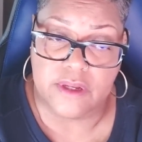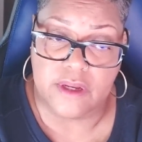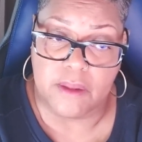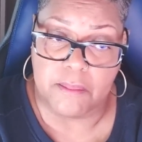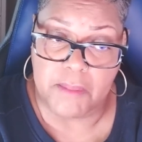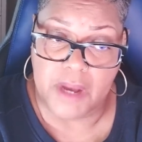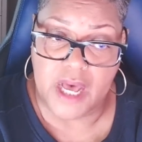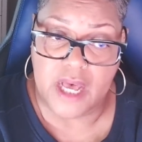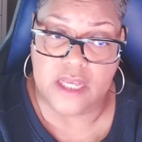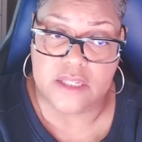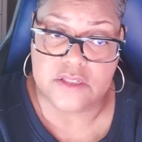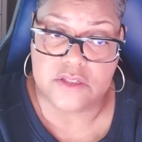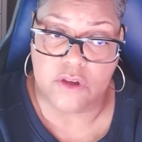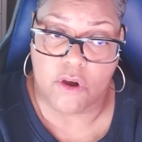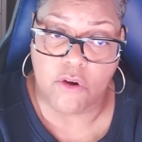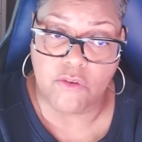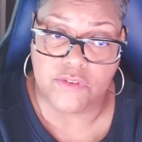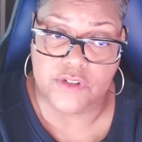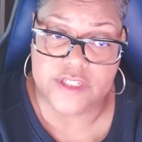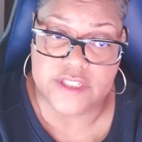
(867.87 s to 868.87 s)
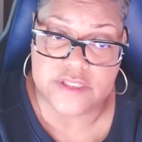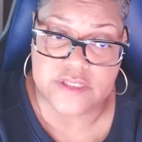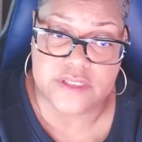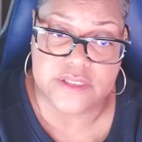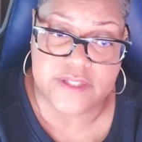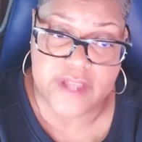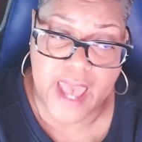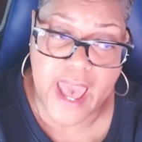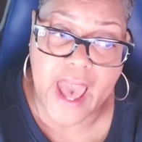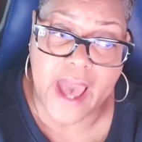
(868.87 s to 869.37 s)
Hamas over its
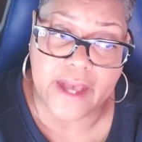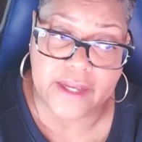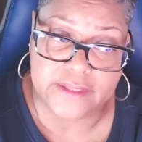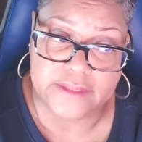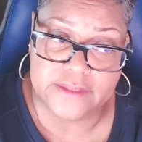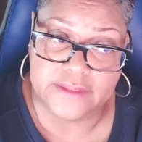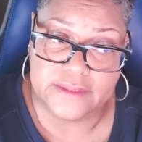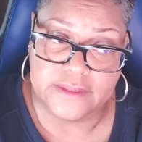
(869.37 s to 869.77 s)
attack.